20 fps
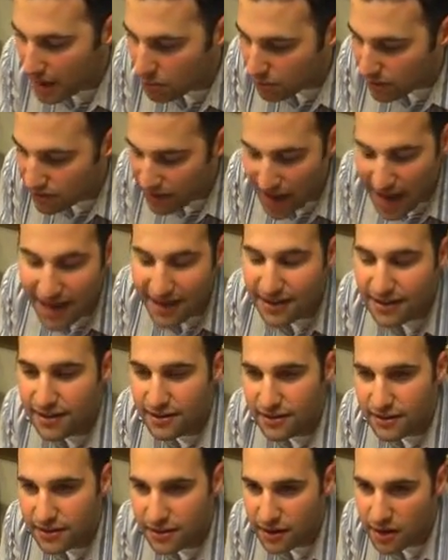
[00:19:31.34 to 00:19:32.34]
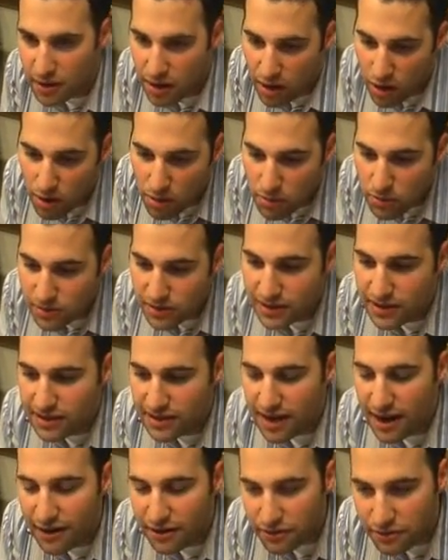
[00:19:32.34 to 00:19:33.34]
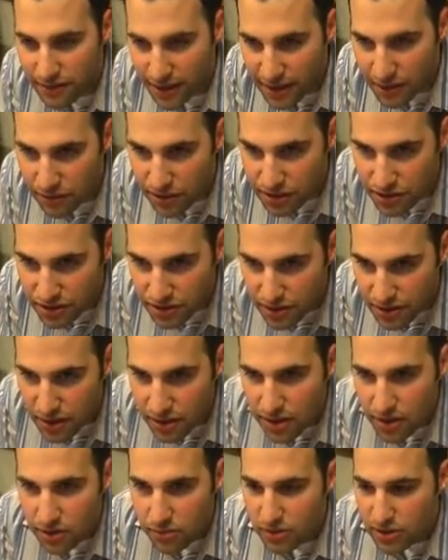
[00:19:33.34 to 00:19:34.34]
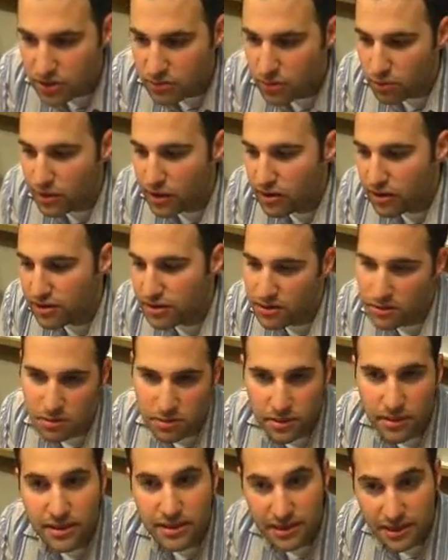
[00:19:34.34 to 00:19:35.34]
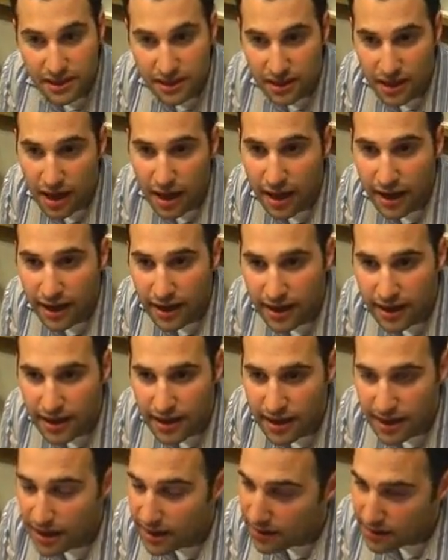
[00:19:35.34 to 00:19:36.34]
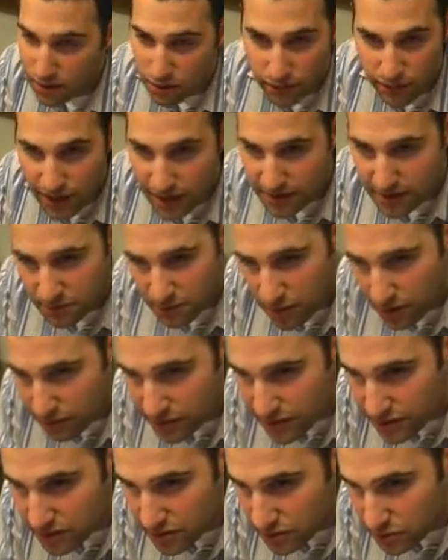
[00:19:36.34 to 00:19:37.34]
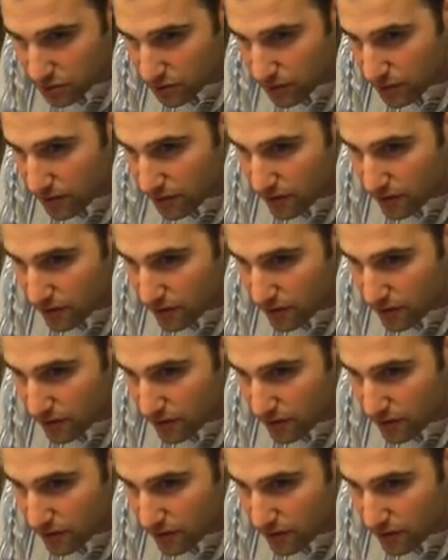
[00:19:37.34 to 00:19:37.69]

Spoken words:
we've added almost an entire new language, which is what we call C++ CLI. And I think you've had some conversations with